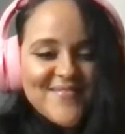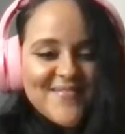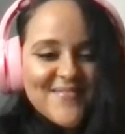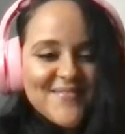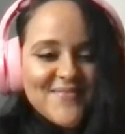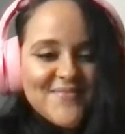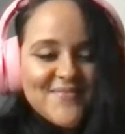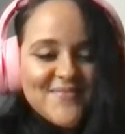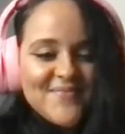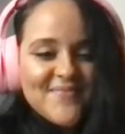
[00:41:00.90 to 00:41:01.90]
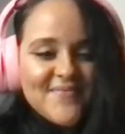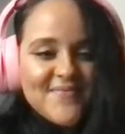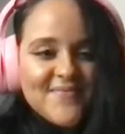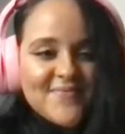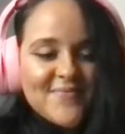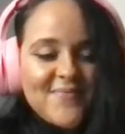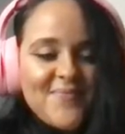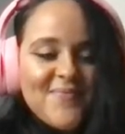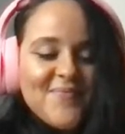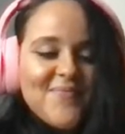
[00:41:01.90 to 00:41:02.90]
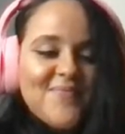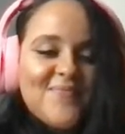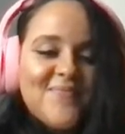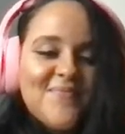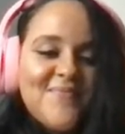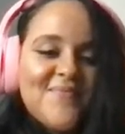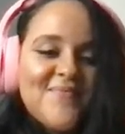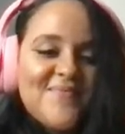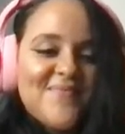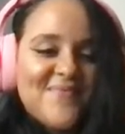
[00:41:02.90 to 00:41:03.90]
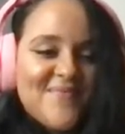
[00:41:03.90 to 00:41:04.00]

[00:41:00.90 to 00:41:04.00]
(not speaking)